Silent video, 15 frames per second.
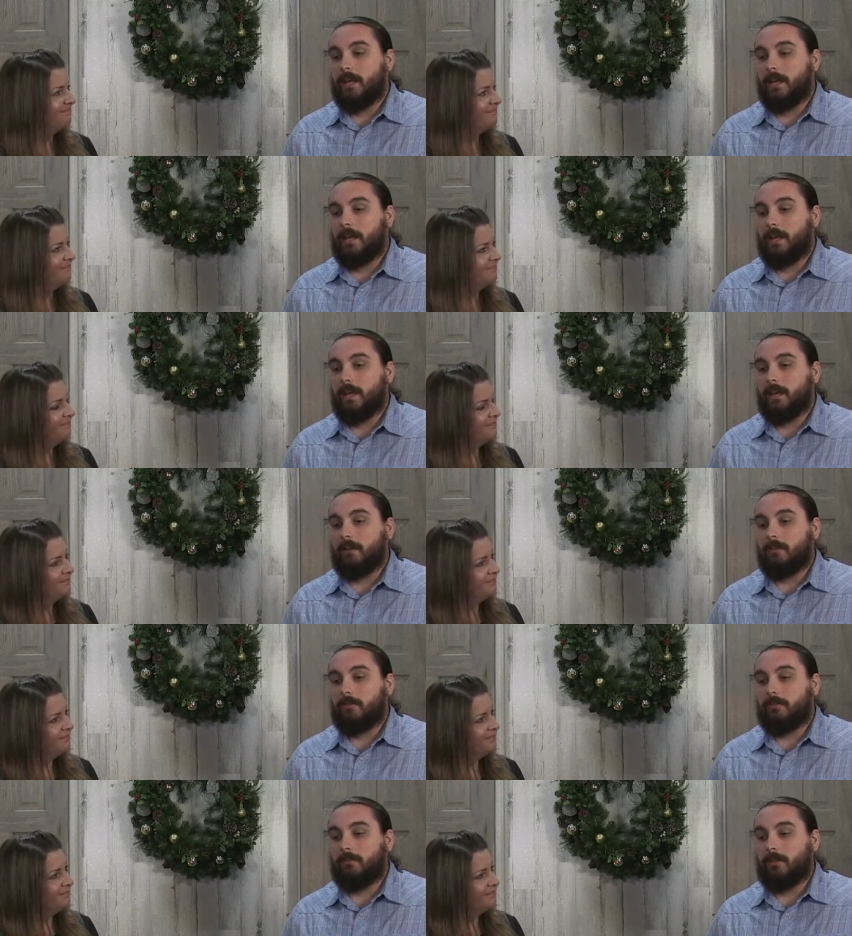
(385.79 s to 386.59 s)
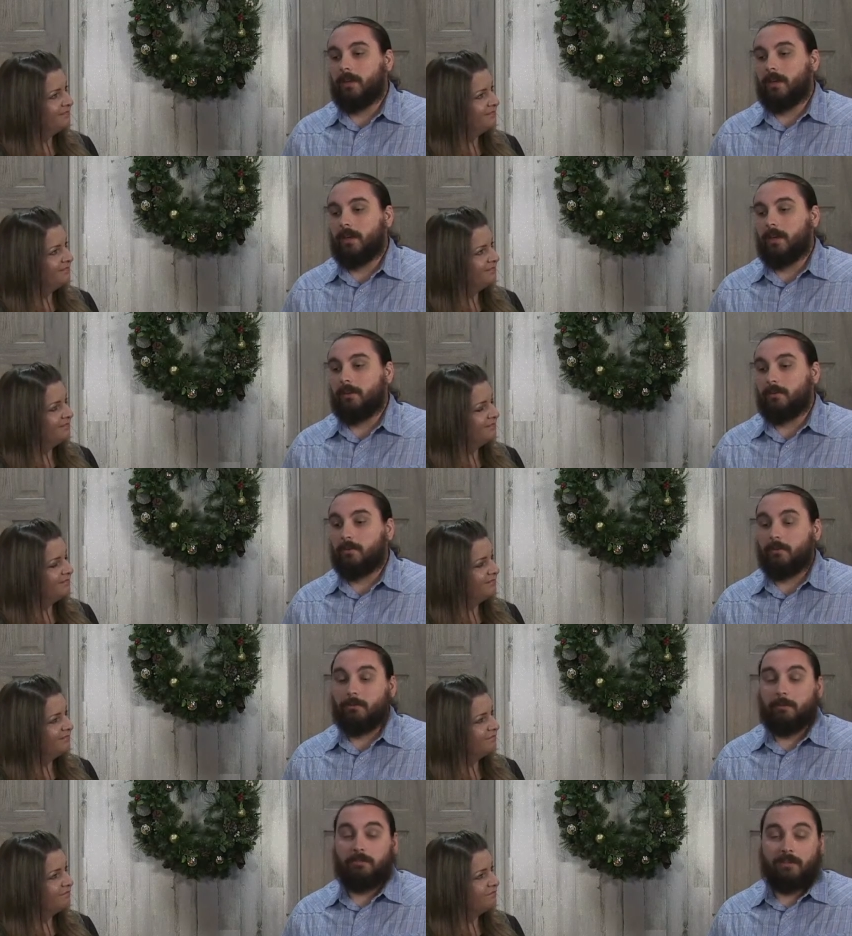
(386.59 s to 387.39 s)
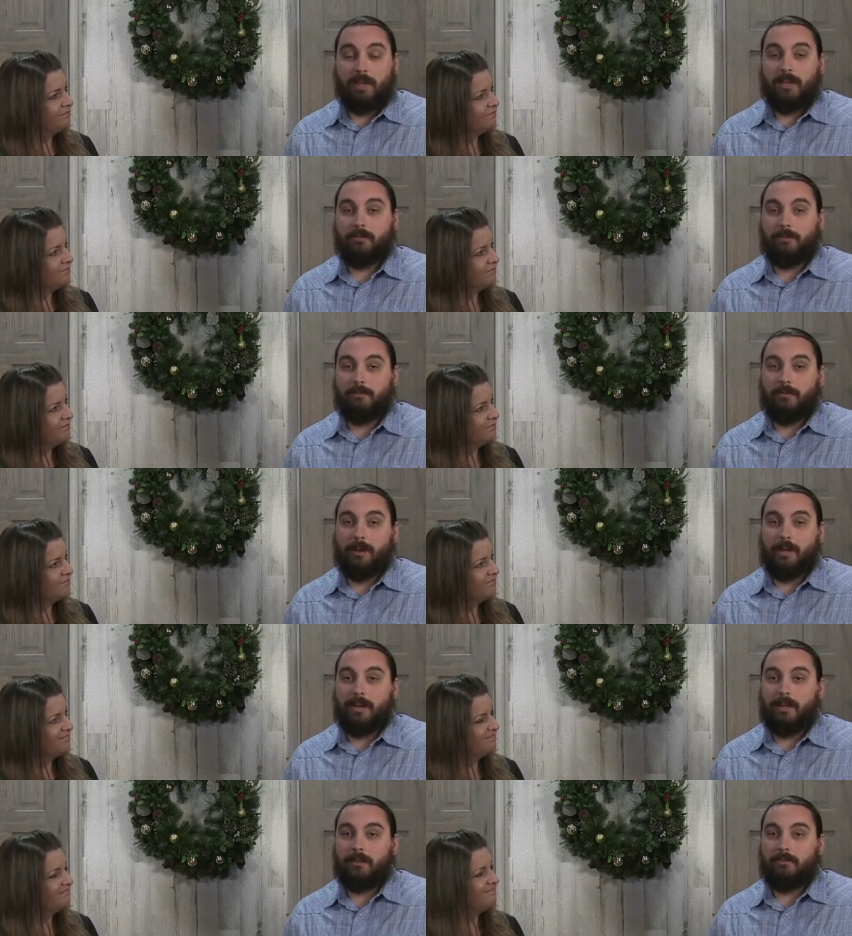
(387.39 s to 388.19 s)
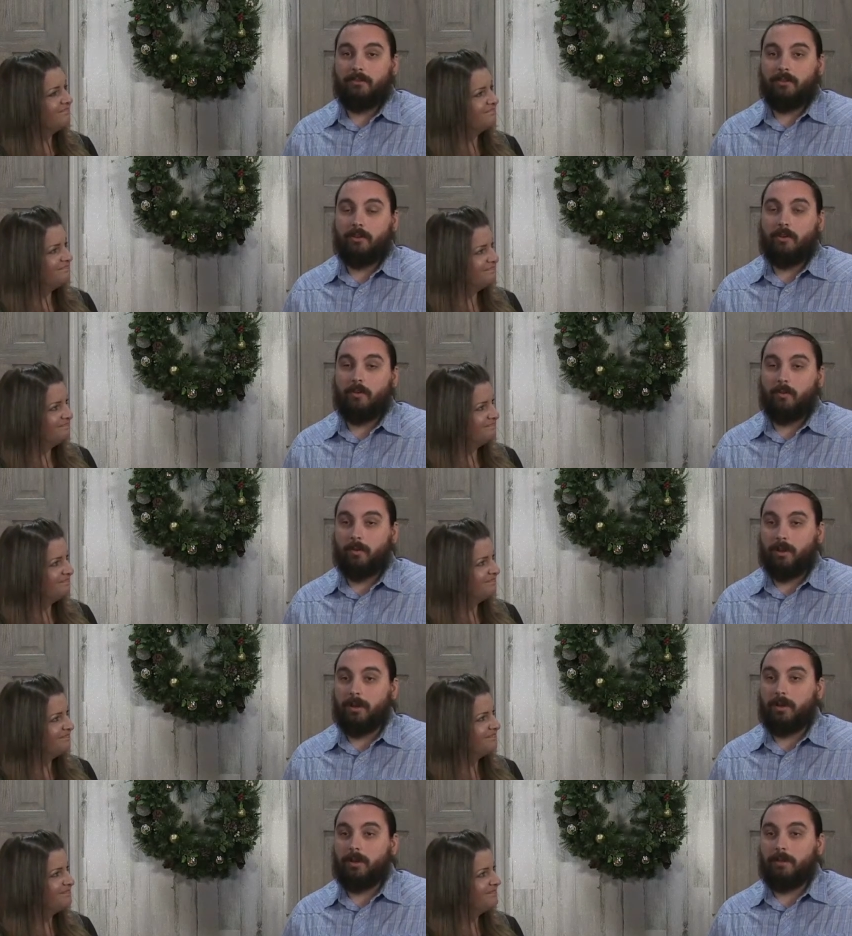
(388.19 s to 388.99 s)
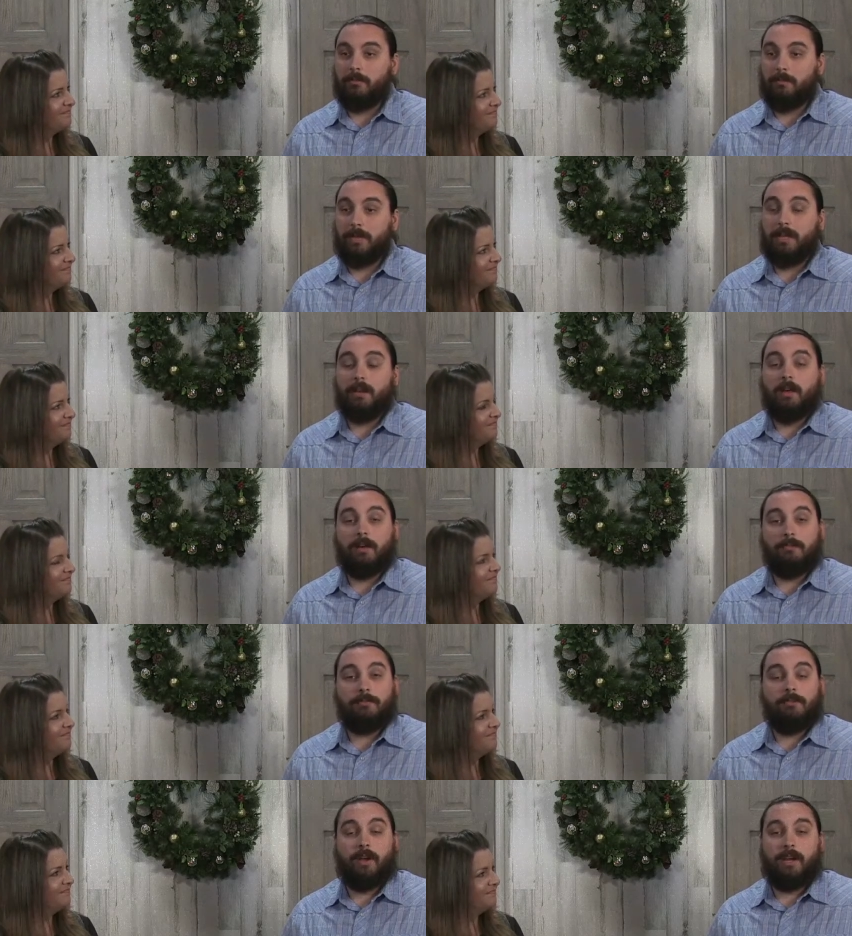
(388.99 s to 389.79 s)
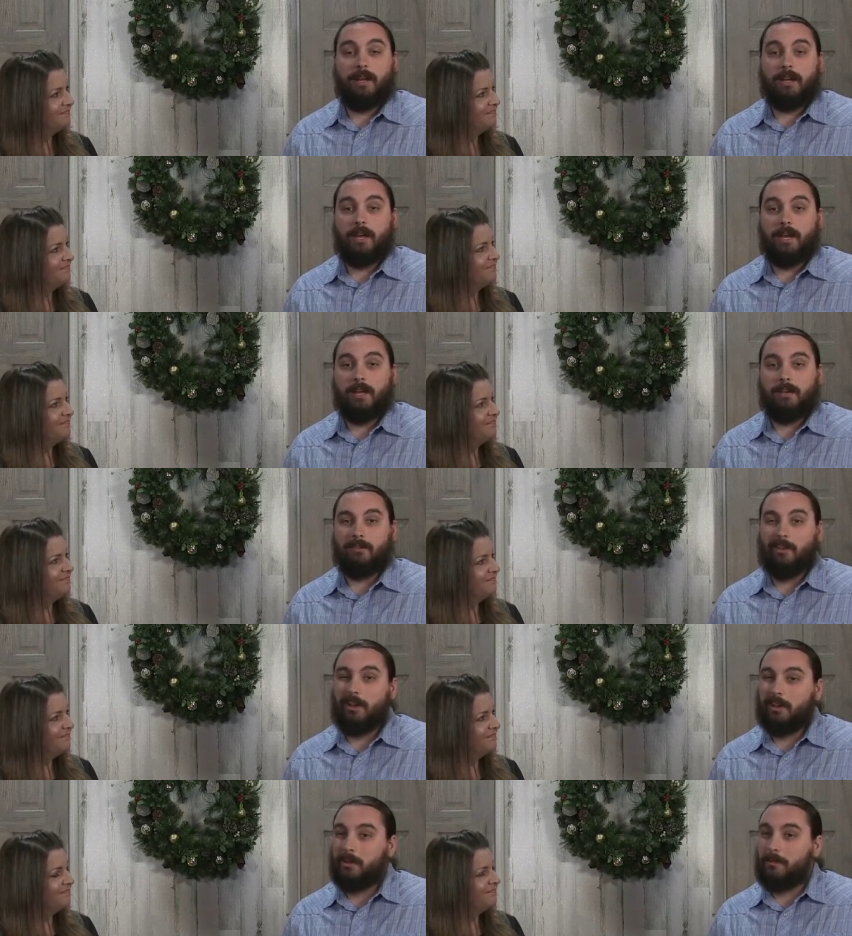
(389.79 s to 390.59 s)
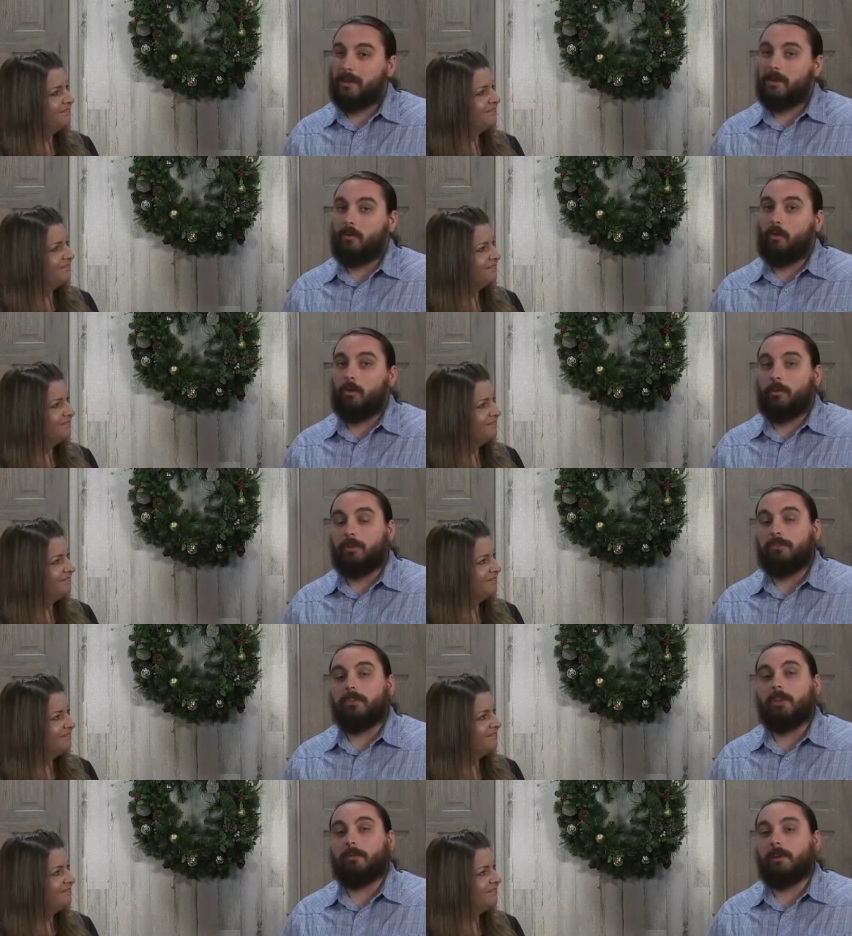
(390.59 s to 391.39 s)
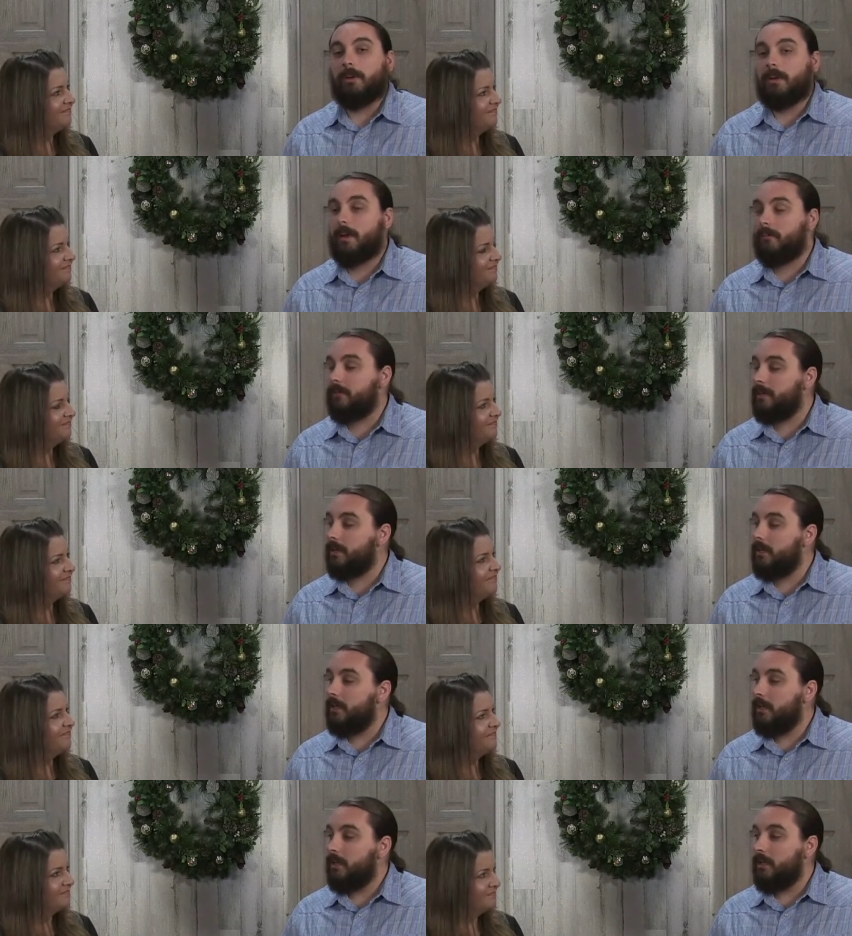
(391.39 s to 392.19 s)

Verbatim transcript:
Speaker 1: And on Christmas Day is a Friday, so we're going to meet on Friday night. It's not going to be a normal Celebrate Recovery.